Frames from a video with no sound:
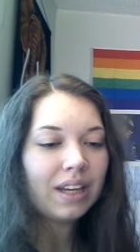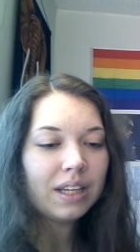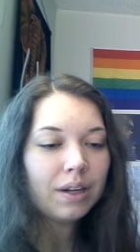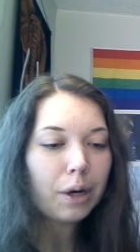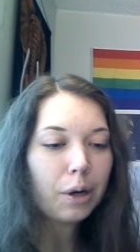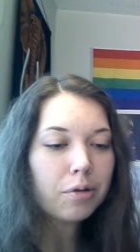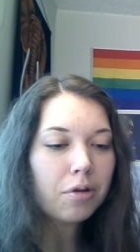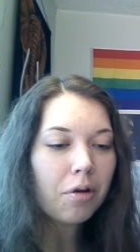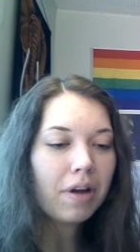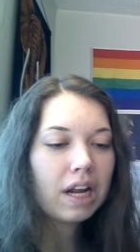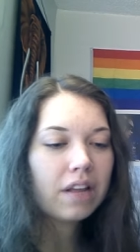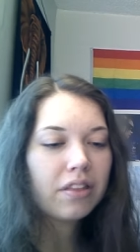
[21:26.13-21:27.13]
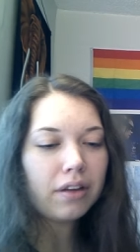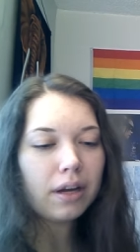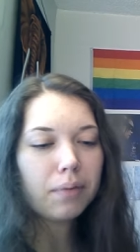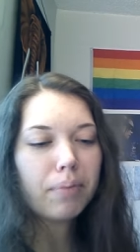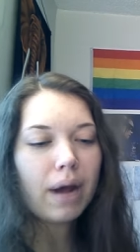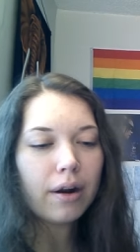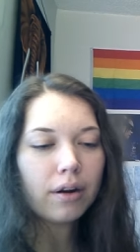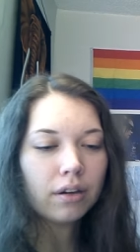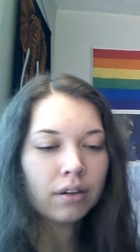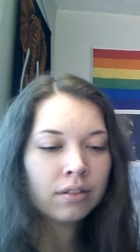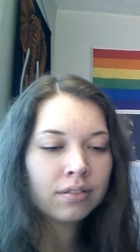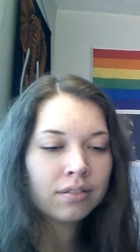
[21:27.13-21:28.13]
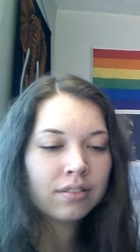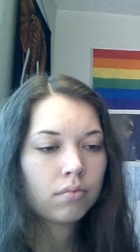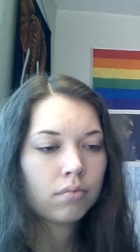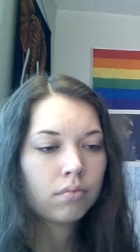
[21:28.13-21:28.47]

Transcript: You don't know anything about her.